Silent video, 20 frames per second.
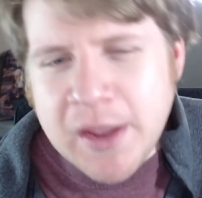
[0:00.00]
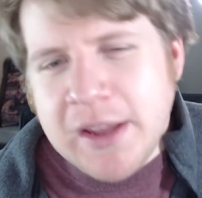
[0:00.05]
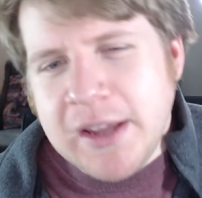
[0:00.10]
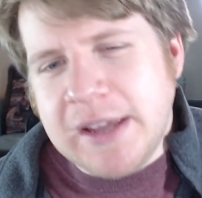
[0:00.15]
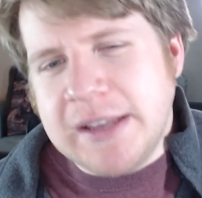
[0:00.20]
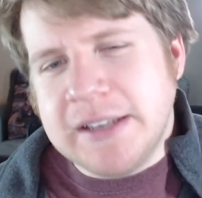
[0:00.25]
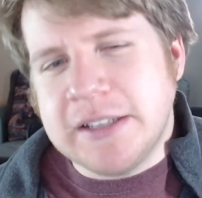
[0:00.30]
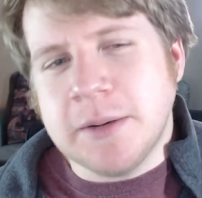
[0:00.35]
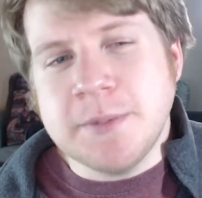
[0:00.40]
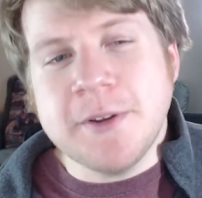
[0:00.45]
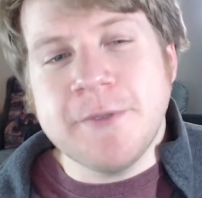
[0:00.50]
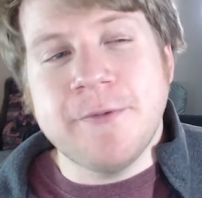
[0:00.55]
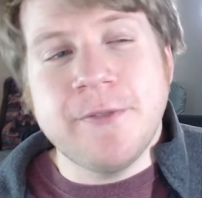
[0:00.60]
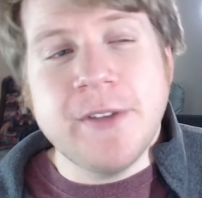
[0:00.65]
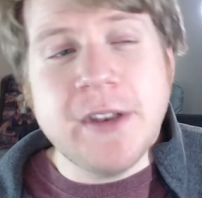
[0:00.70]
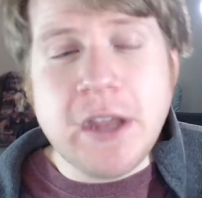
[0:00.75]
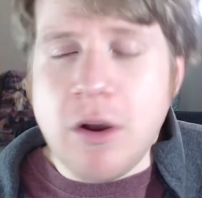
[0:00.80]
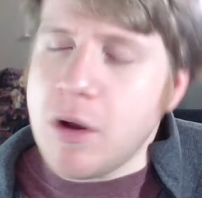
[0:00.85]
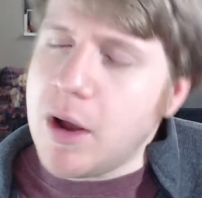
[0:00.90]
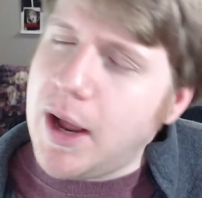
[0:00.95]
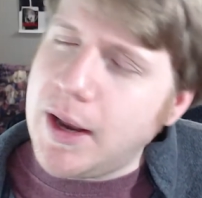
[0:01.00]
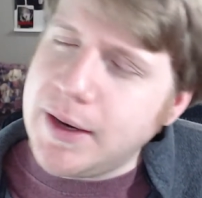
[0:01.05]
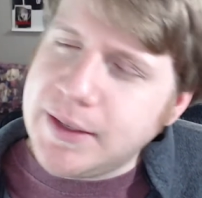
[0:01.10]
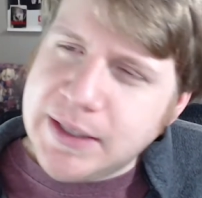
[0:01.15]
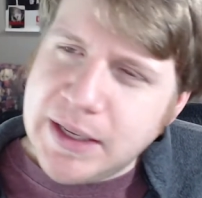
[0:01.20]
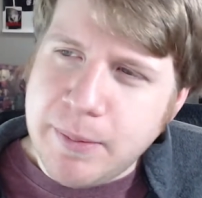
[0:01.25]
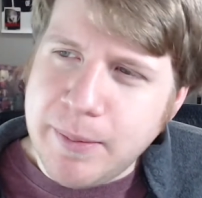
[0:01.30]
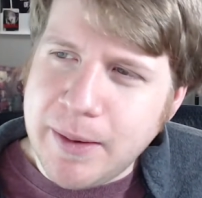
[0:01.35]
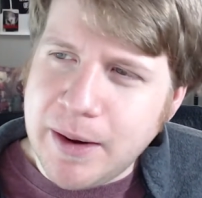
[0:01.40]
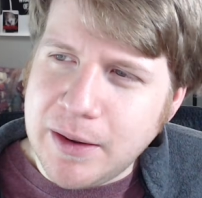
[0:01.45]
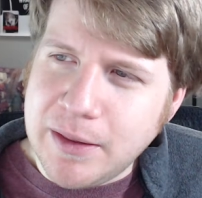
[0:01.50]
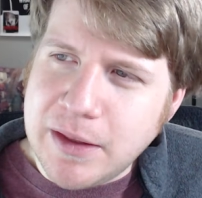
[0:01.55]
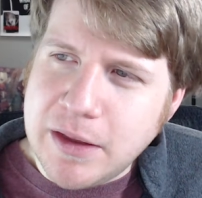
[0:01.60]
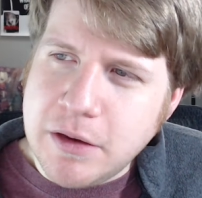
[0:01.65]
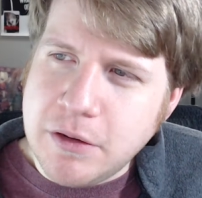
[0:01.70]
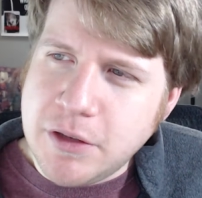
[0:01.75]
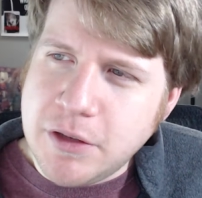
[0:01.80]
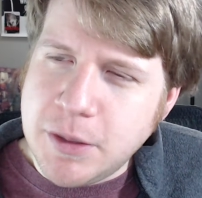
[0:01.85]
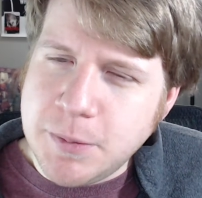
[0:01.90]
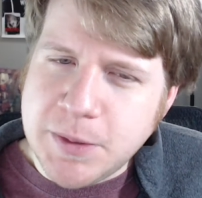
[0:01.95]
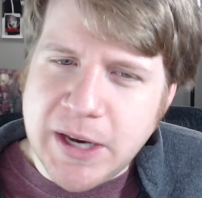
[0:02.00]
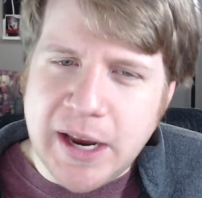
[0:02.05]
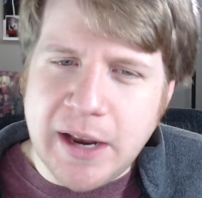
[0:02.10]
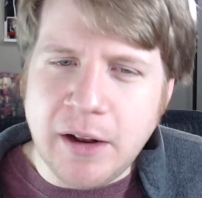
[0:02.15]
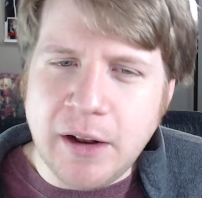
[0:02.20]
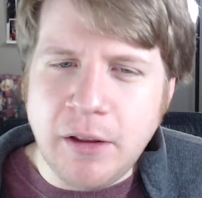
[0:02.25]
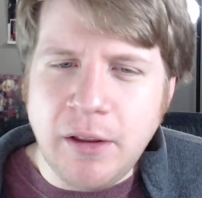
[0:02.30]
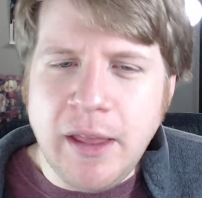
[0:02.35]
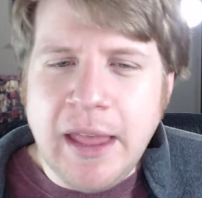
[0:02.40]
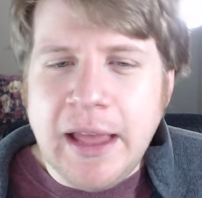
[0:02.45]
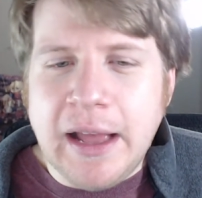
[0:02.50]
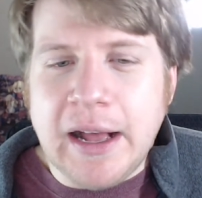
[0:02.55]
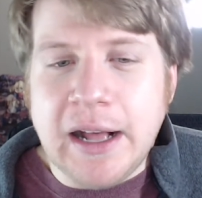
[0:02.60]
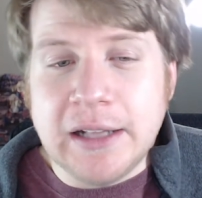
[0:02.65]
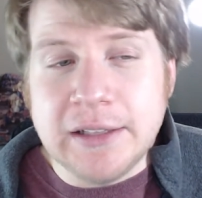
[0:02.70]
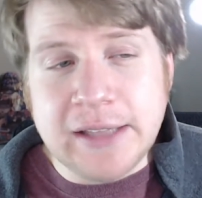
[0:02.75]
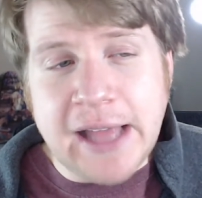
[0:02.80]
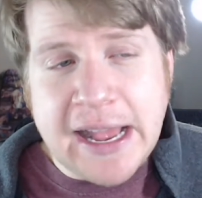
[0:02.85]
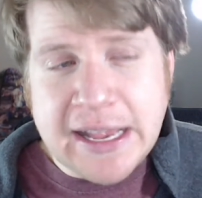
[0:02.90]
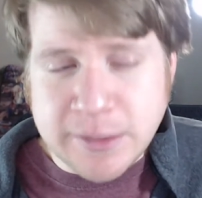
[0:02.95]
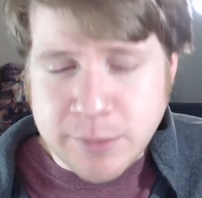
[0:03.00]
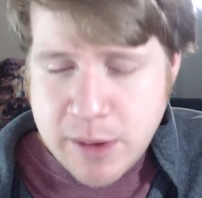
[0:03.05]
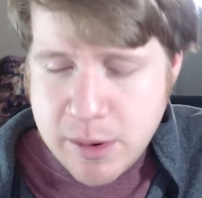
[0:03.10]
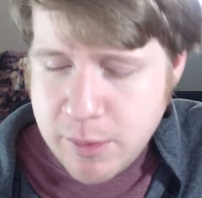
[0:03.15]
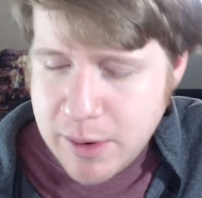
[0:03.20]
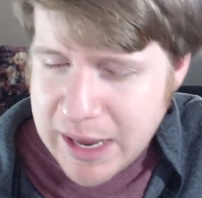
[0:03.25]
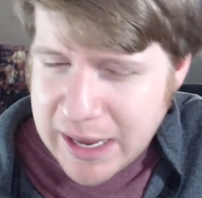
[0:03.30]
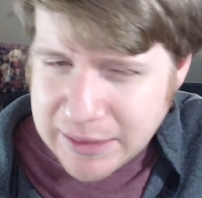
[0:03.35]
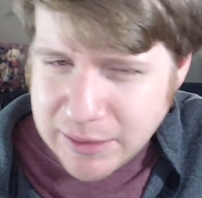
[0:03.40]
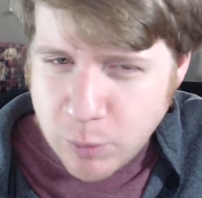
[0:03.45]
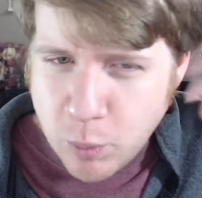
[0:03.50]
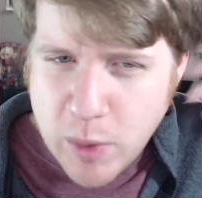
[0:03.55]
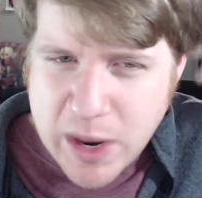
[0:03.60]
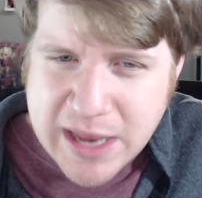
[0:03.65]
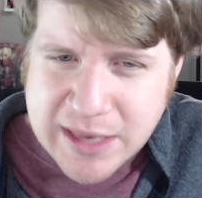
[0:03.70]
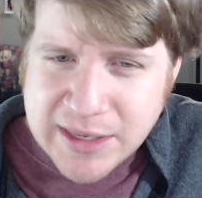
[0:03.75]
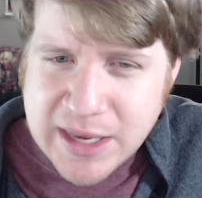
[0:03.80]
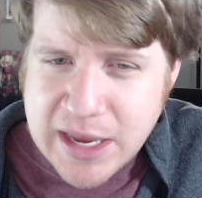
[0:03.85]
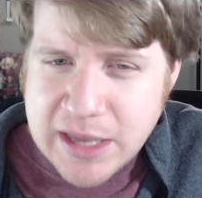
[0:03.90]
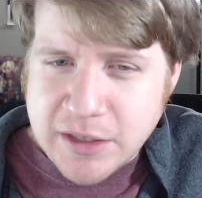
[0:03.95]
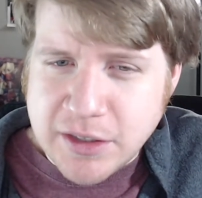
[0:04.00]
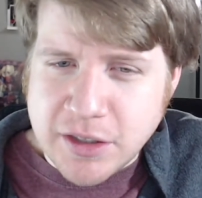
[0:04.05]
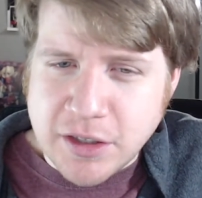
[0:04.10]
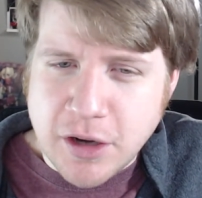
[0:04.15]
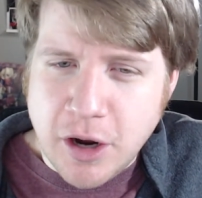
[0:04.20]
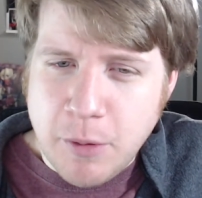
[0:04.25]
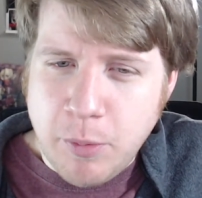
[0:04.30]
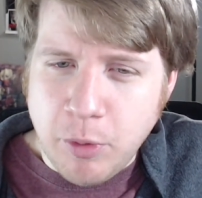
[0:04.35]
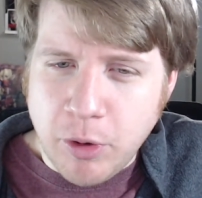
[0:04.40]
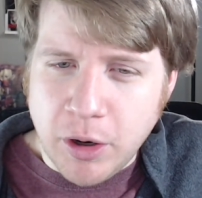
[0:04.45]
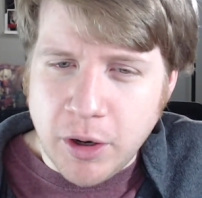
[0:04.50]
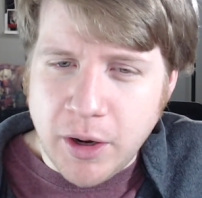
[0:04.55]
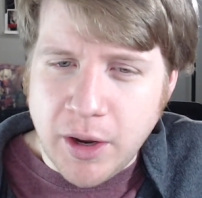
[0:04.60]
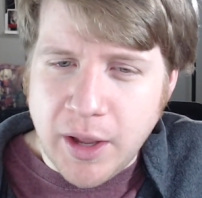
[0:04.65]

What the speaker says: In terms of video content coming out on the YouTube channel, last week we had the Wii Ski and Snowboard